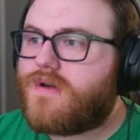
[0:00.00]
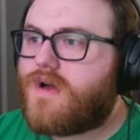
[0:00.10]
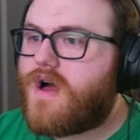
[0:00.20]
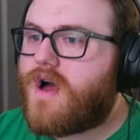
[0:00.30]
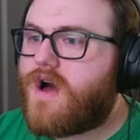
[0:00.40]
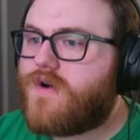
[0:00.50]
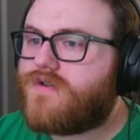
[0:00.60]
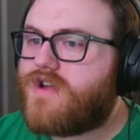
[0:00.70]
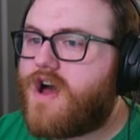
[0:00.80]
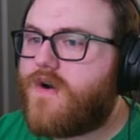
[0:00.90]
Oh
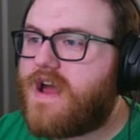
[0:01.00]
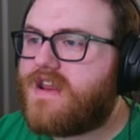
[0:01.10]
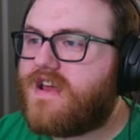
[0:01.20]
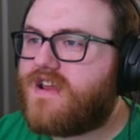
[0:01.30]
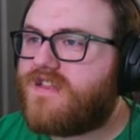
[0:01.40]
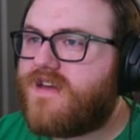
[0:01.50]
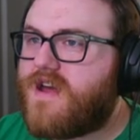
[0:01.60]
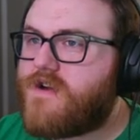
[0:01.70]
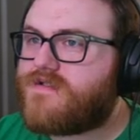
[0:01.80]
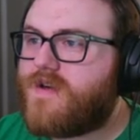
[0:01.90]
no, I need a
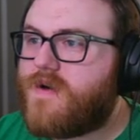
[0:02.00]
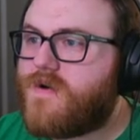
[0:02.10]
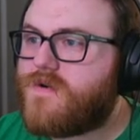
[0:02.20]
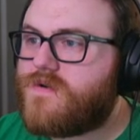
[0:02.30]
tier two?